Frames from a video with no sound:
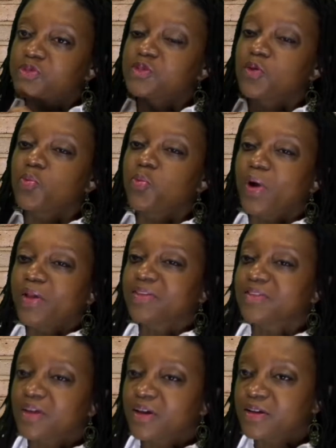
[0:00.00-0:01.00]
So what
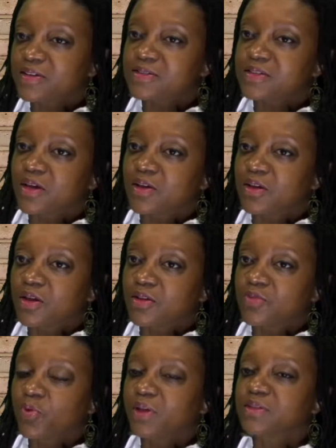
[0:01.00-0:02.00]

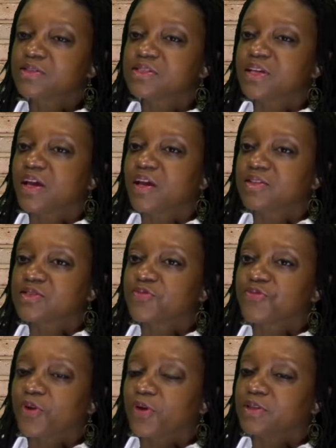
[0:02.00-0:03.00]
is the
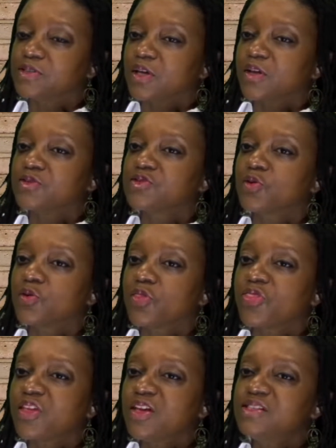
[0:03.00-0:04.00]
interferon done? So
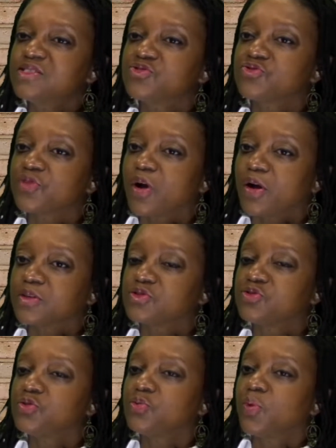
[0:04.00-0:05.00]
these drugs do